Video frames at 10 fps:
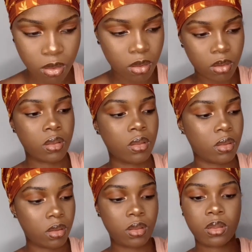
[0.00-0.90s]
to
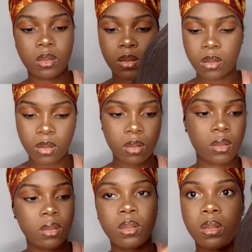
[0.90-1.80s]
detangle
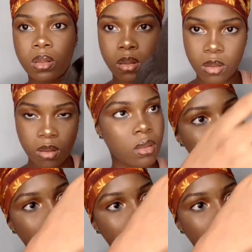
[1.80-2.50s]
it. That was